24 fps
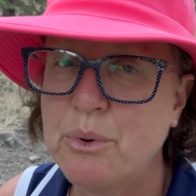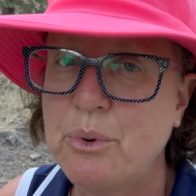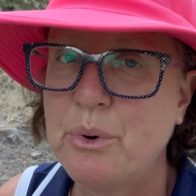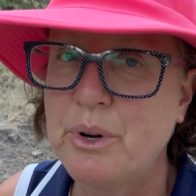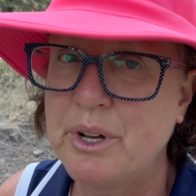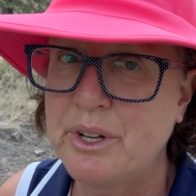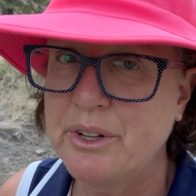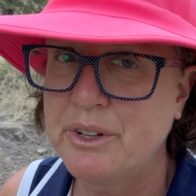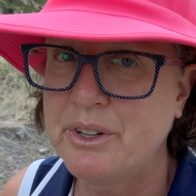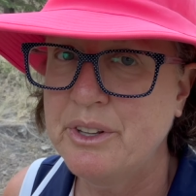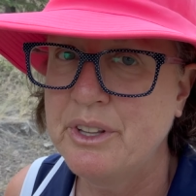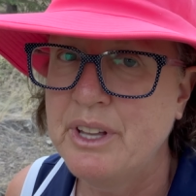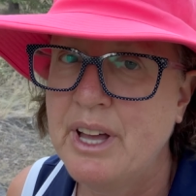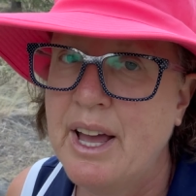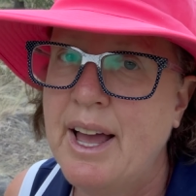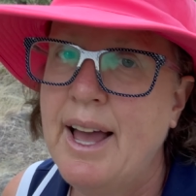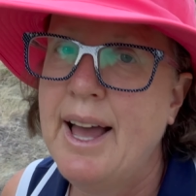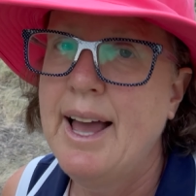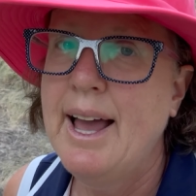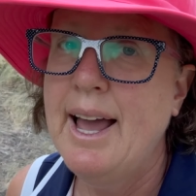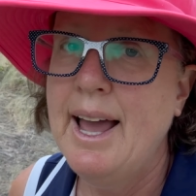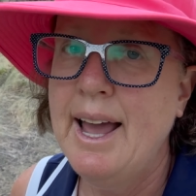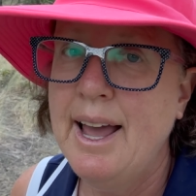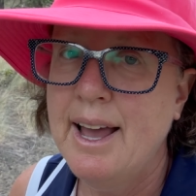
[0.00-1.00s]
oil,
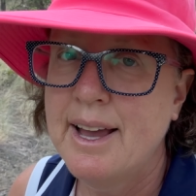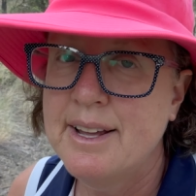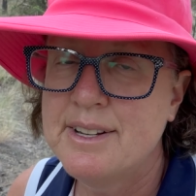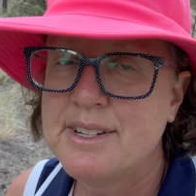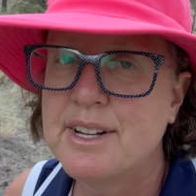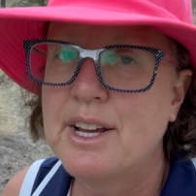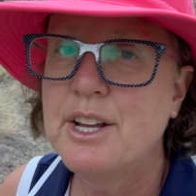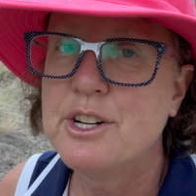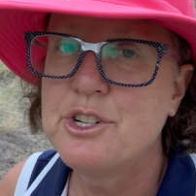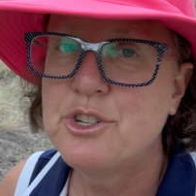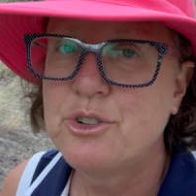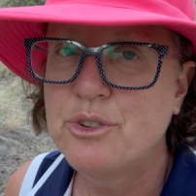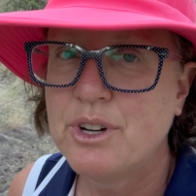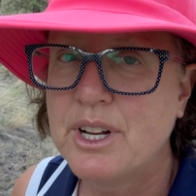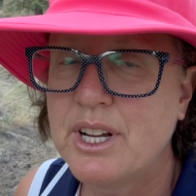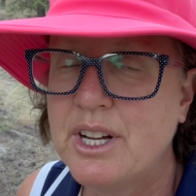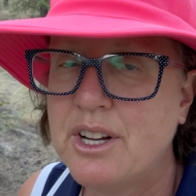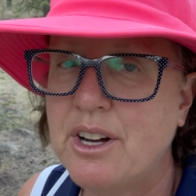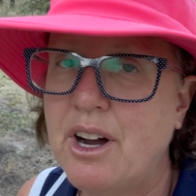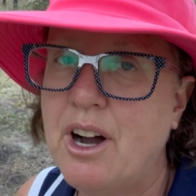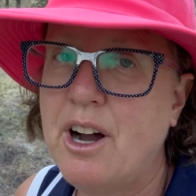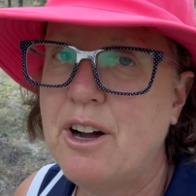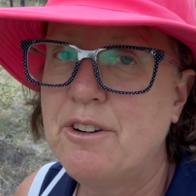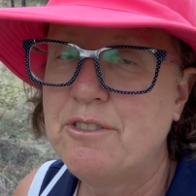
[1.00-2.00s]
and a
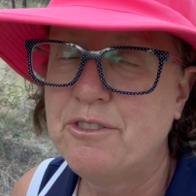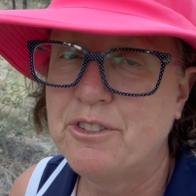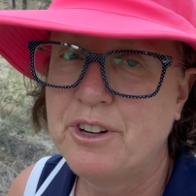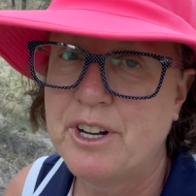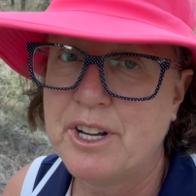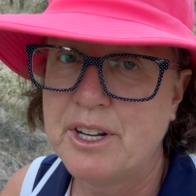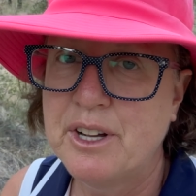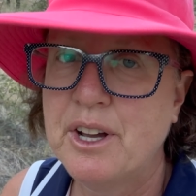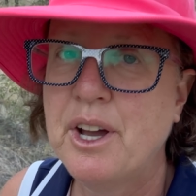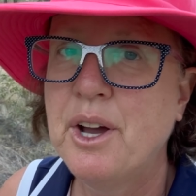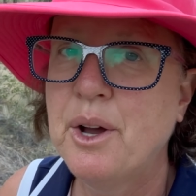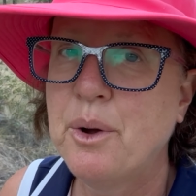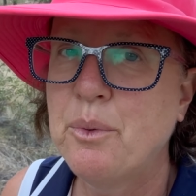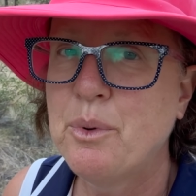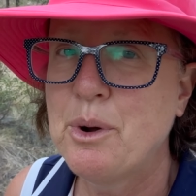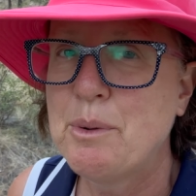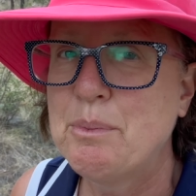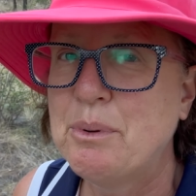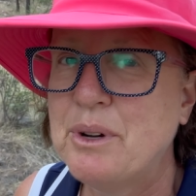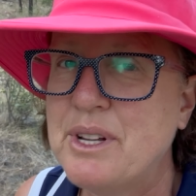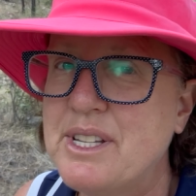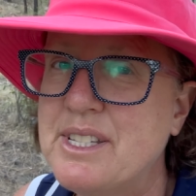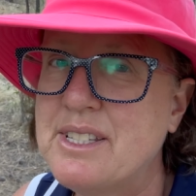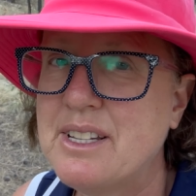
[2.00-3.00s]
drink offering were
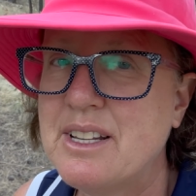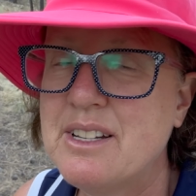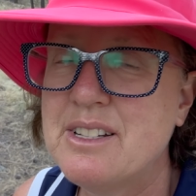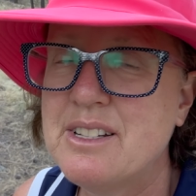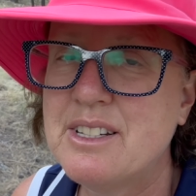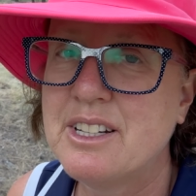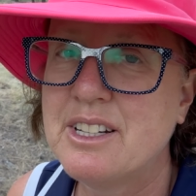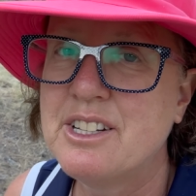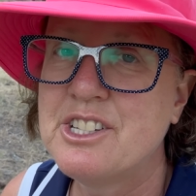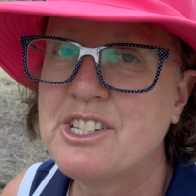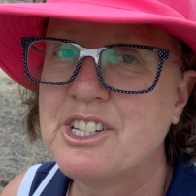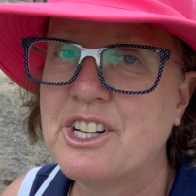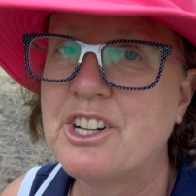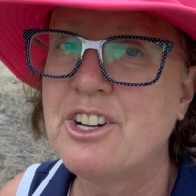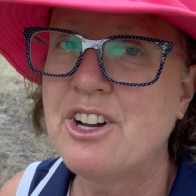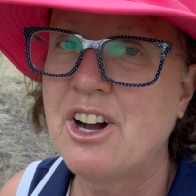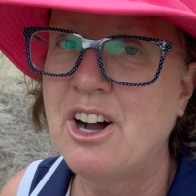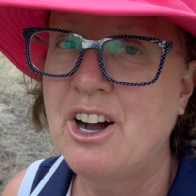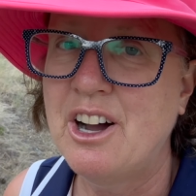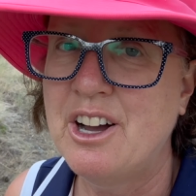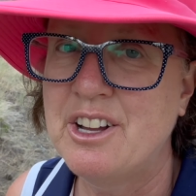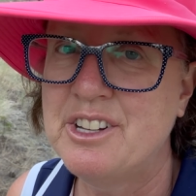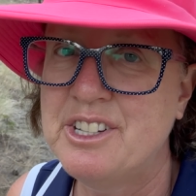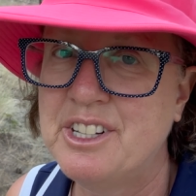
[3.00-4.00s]
presented to
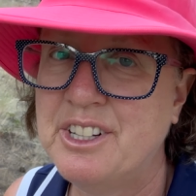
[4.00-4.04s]
God.